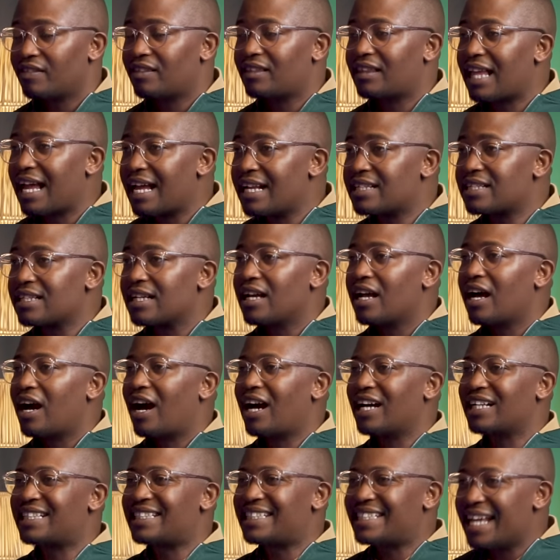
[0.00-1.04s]
that
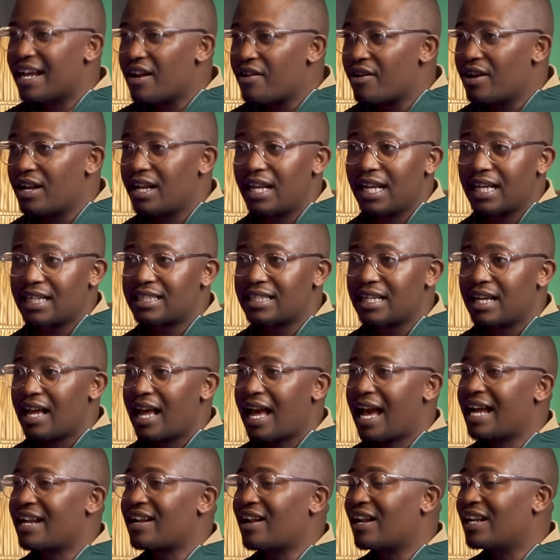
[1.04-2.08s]
are derelict
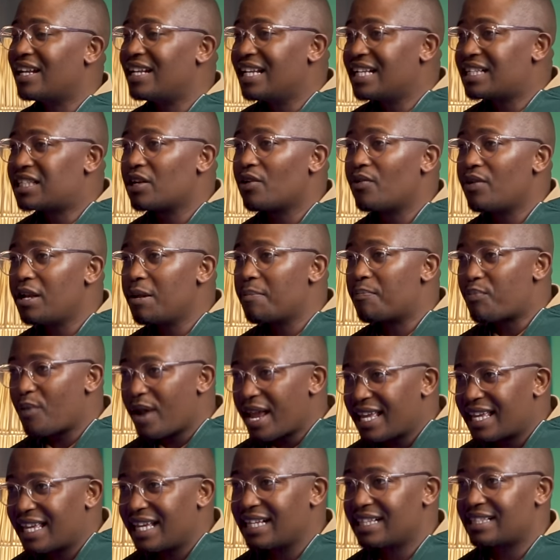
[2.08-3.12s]
and are literally
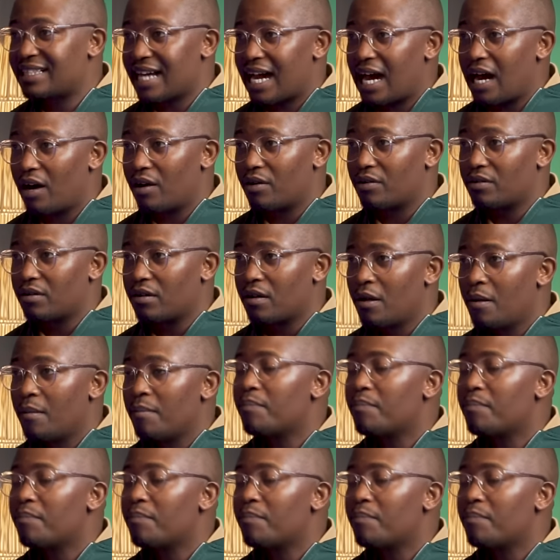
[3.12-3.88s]
breaking down.